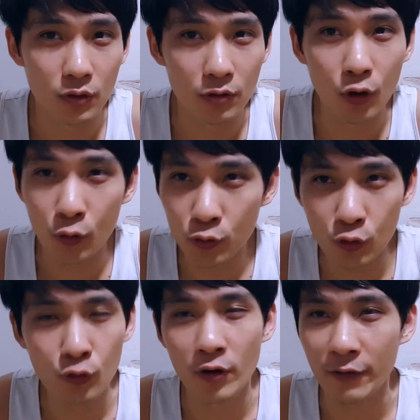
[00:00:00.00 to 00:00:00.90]
go
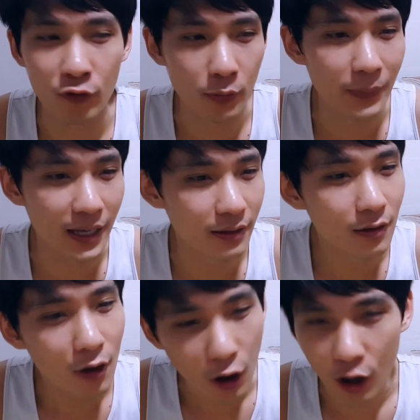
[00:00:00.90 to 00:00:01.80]
do GrabFood, but
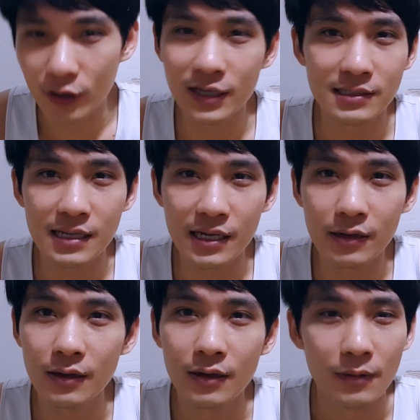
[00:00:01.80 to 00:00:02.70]

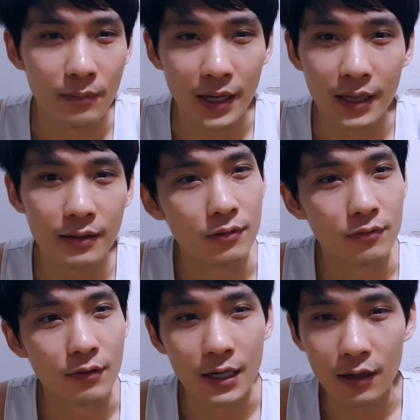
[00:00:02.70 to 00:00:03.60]
honestly, man,
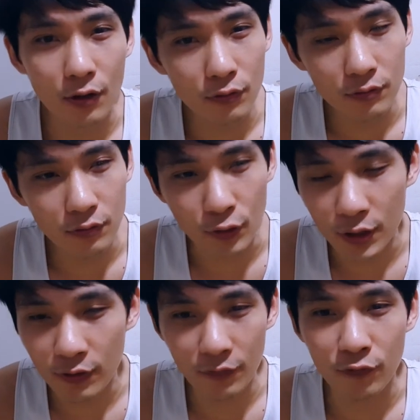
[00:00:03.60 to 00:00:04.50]
right now
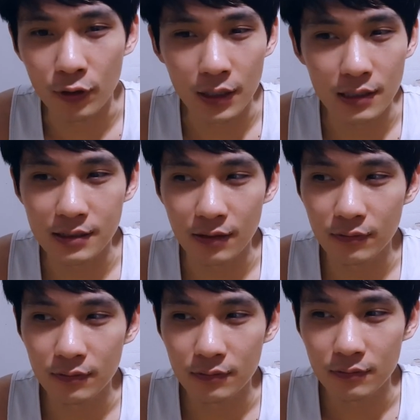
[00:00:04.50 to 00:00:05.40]
doing GrabFood
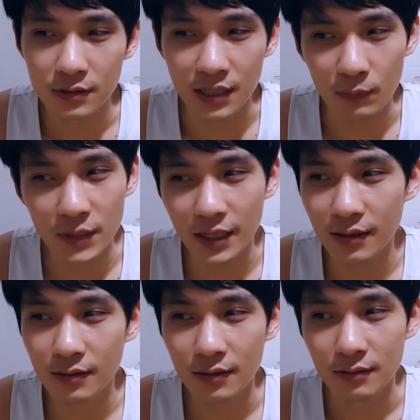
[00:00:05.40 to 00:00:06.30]
isn't
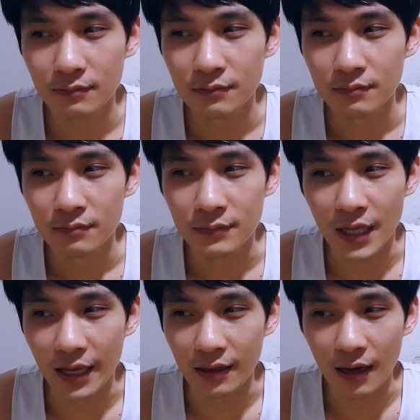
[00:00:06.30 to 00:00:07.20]
something
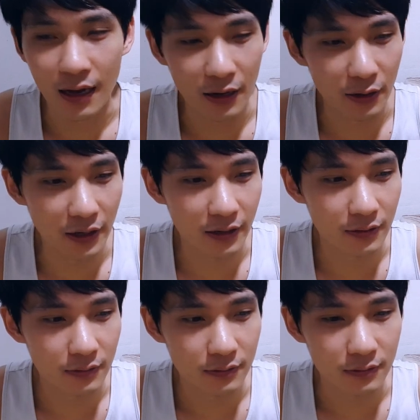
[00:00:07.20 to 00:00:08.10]
that I
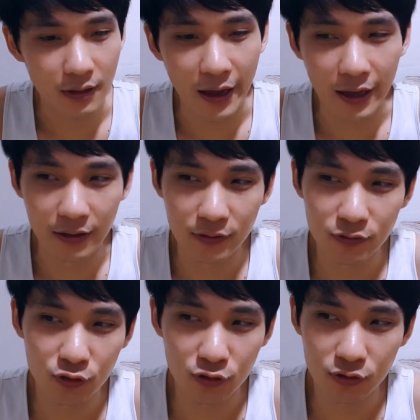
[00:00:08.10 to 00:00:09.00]
am
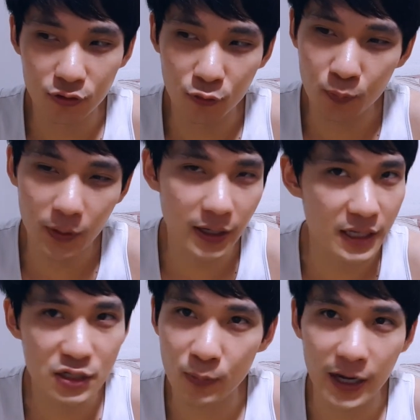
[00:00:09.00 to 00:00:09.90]
super
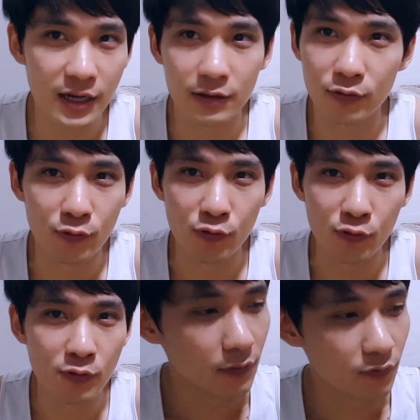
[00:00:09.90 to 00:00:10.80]
inspired to
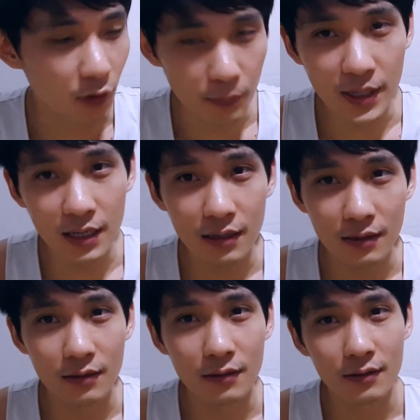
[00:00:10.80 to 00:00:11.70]
do. For me,
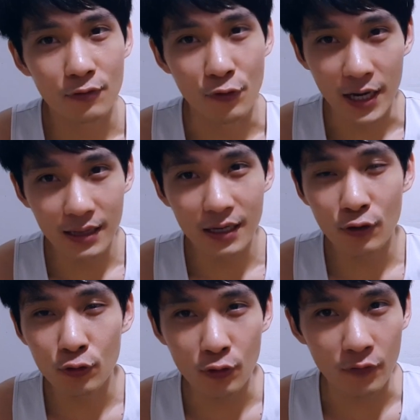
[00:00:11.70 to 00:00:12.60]
creating
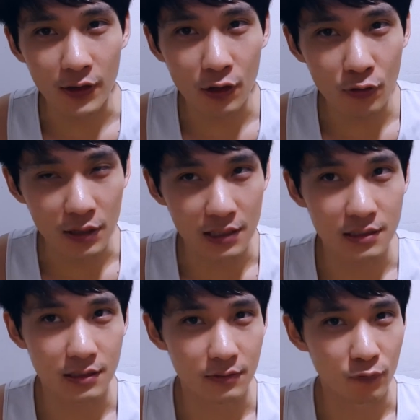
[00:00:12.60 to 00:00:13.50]
YouTube video
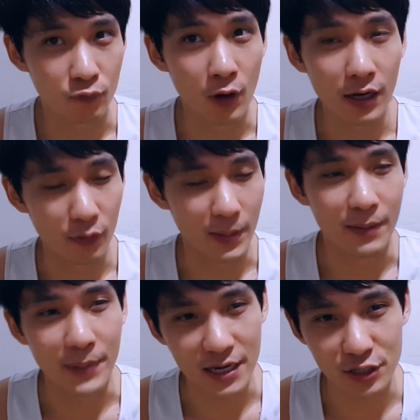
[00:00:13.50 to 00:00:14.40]
is one of my
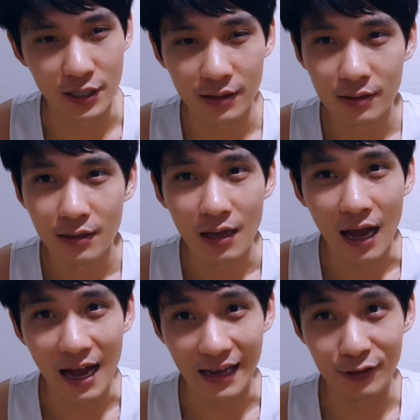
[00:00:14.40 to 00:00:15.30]
passion.
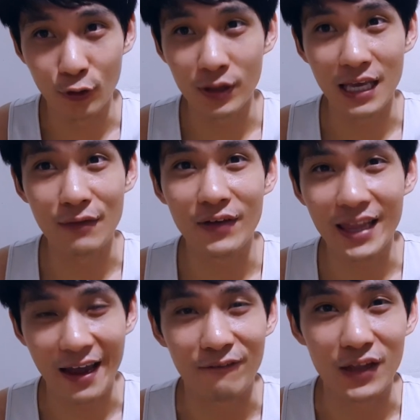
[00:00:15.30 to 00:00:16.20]
I don't even
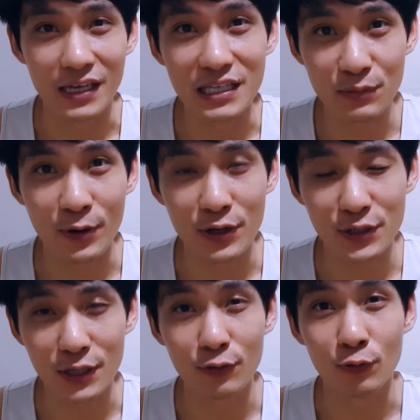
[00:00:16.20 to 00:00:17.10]
have the
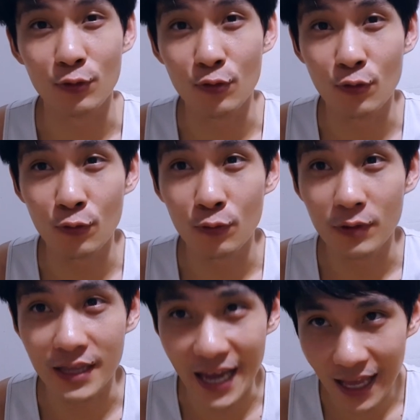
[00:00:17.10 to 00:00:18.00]
inspiration to do
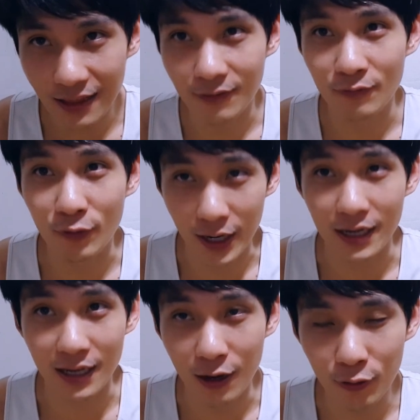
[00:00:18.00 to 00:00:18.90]
that right
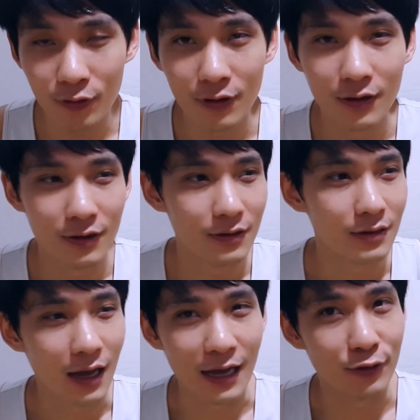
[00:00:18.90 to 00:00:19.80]
now.
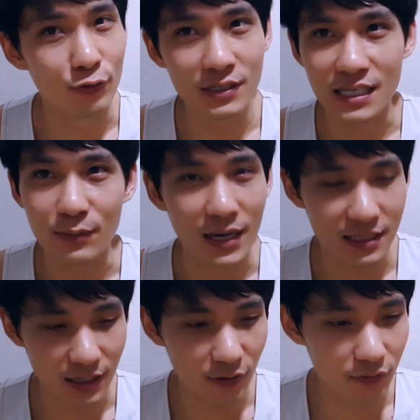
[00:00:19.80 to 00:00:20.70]
I don't see
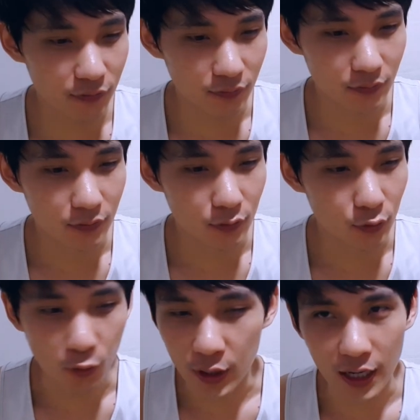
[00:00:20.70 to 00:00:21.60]
myself
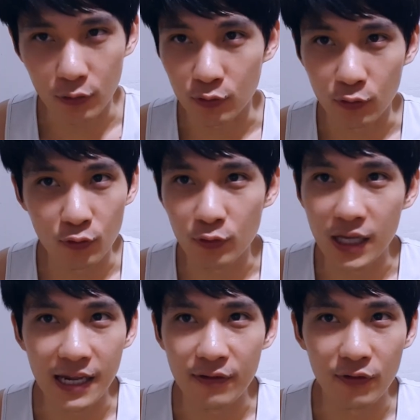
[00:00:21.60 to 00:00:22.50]
going out to do
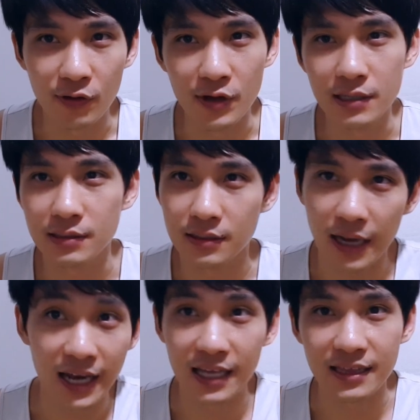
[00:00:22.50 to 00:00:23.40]
deliveries
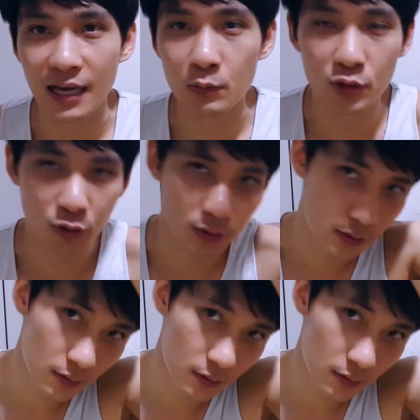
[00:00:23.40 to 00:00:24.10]
anytime soon.